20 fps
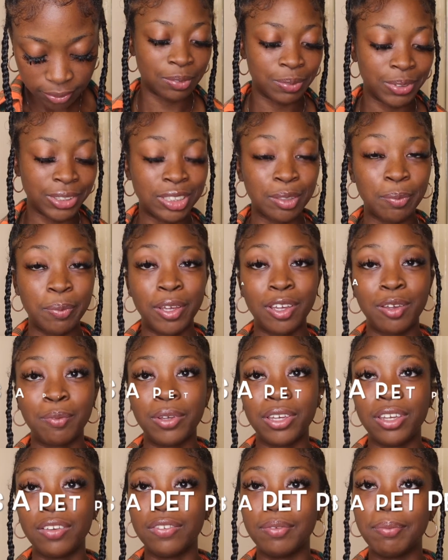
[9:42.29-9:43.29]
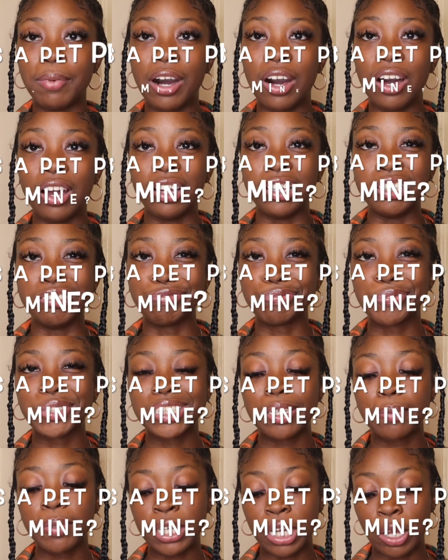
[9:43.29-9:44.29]
What's a pet peeve of mine?
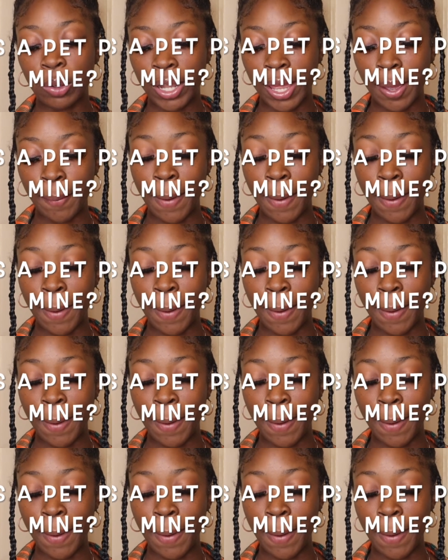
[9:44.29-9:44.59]
Something I don't like